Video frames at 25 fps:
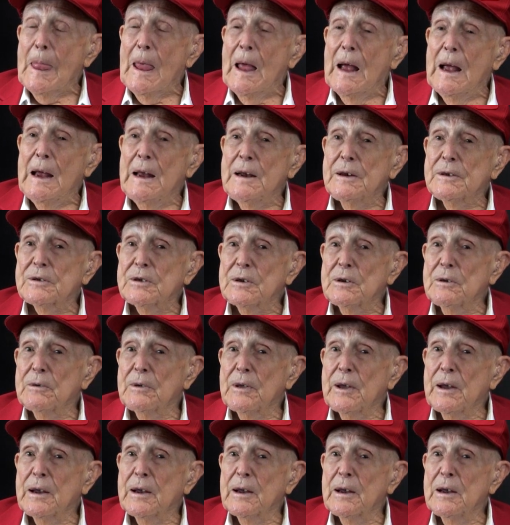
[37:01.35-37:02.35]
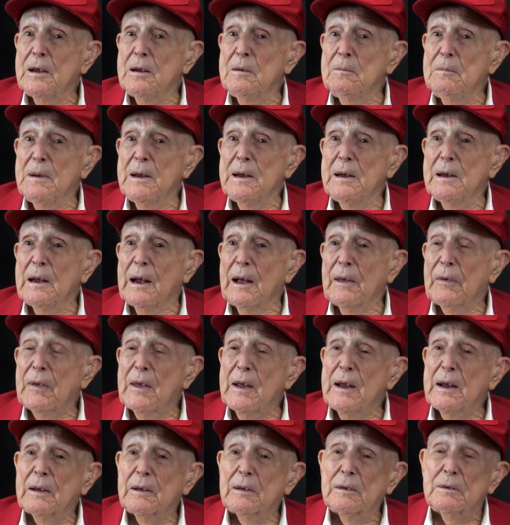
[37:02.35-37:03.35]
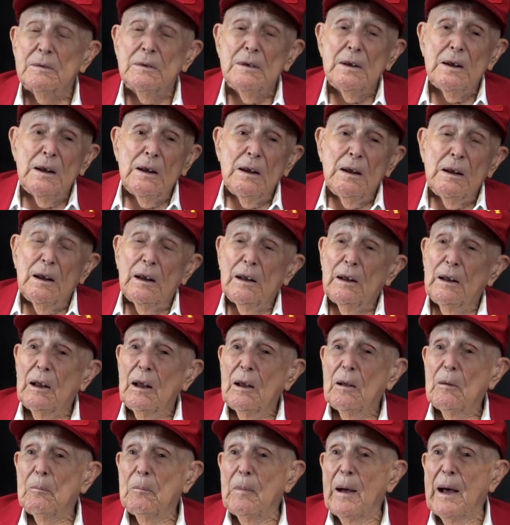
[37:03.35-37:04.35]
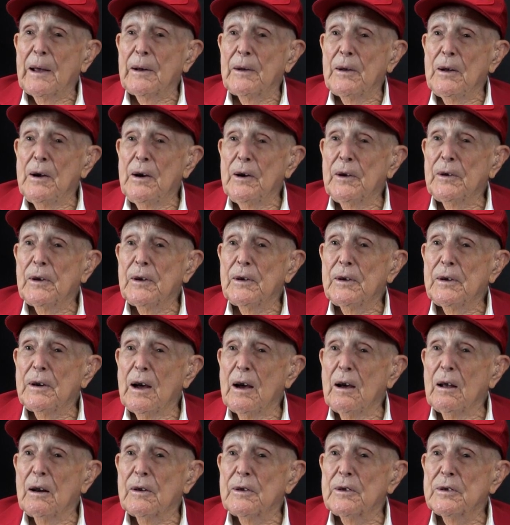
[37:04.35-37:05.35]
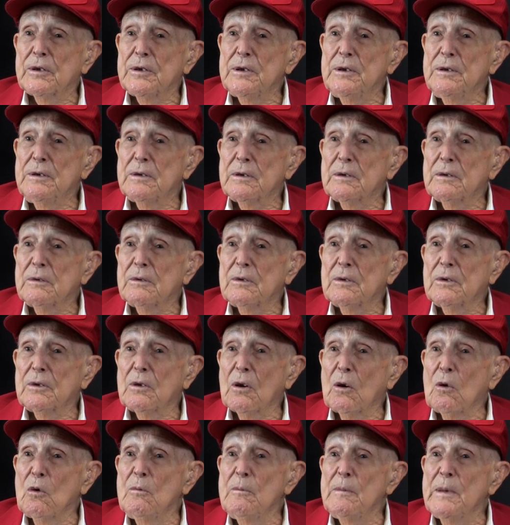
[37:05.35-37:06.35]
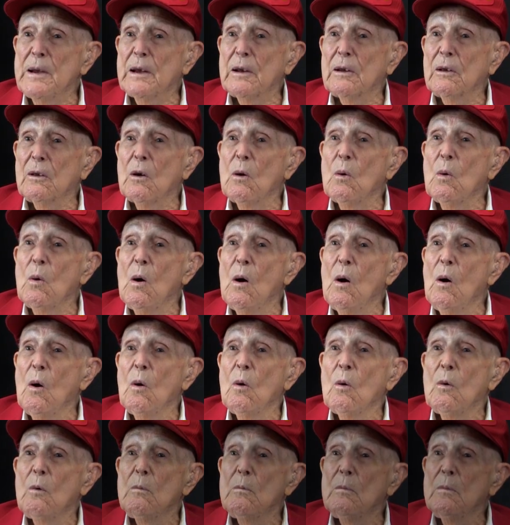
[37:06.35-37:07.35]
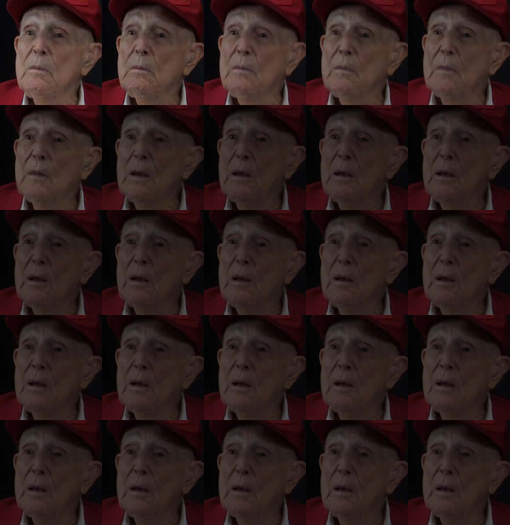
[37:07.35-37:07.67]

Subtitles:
and so they gave me I think about $100 and told me to go home.